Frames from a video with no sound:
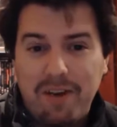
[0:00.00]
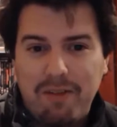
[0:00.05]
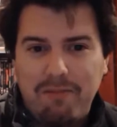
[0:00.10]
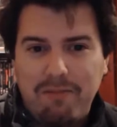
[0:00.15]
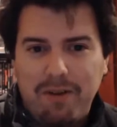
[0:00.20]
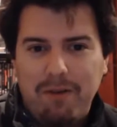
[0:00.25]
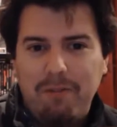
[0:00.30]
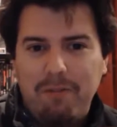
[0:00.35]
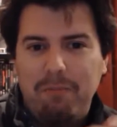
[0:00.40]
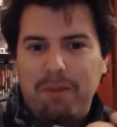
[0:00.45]

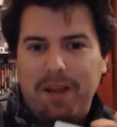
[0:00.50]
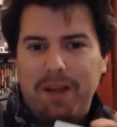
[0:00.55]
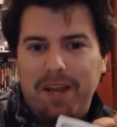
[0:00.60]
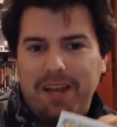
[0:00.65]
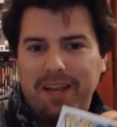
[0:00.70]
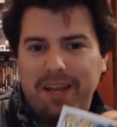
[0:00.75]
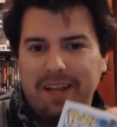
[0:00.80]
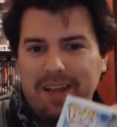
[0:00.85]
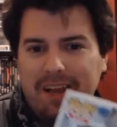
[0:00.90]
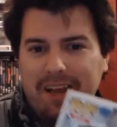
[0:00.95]
Cavill
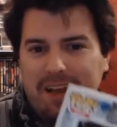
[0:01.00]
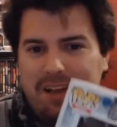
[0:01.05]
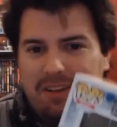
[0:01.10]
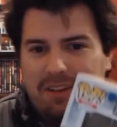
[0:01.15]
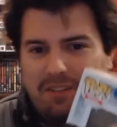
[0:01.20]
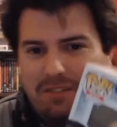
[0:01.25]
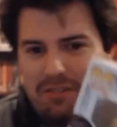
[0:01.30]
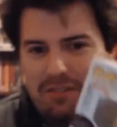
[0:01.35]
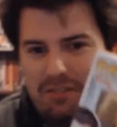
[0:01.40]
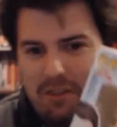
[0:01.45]
playing
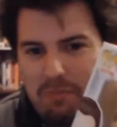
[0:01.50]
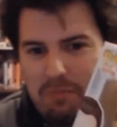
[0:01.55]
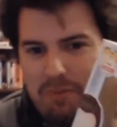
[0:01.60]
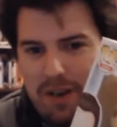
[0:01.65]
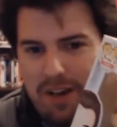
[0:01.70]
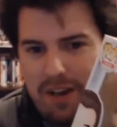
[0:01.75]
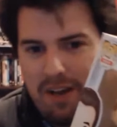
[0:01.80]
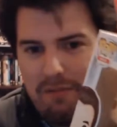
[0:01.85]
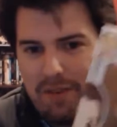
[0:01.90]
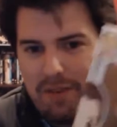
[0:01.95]

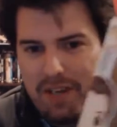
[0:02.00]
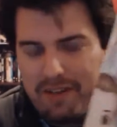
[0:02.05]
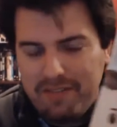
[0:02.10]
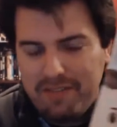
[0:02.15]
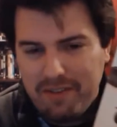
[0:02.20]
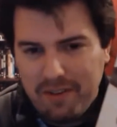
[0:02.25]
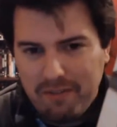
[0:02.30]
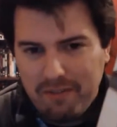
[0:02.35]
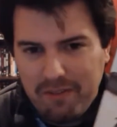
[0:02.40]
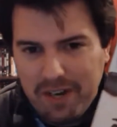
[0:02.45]
Superman. I think
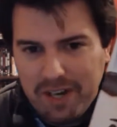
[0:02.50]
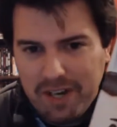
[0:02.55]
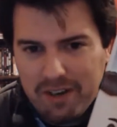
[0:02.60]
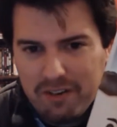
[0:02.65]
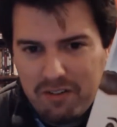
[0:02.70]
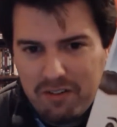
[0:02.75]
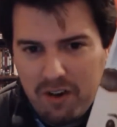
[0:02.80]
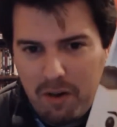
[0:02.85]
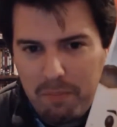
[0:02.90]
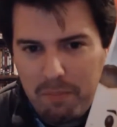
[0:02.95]
he's doing a really
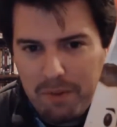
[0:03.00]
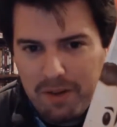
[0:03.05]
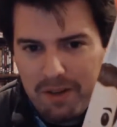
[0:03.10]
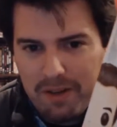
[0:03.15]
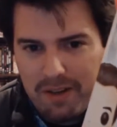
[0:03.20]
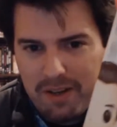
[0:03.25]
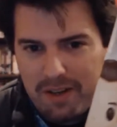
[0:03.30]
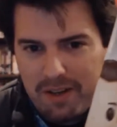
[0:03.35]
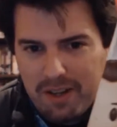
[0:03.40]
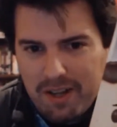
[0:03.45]
good job.
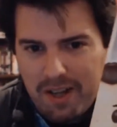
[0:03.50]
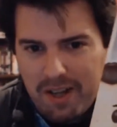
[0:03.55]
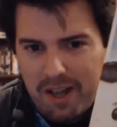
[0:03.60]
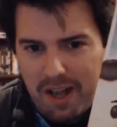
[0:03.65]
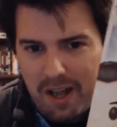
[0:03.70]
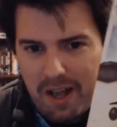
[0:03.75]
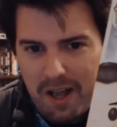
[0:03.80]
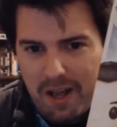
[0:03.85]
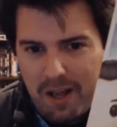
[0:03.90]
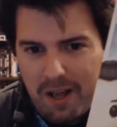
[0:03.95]

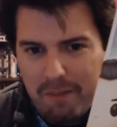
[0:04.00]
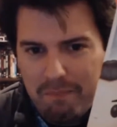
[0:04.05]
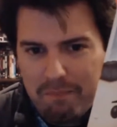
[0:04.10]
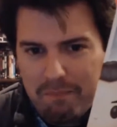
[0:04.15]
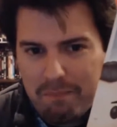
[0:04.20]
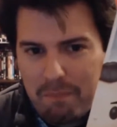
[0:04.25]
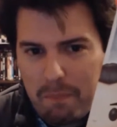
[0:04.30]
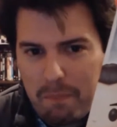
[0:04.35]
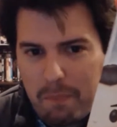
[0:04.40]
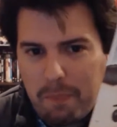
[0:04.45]

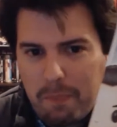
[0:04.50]
I'd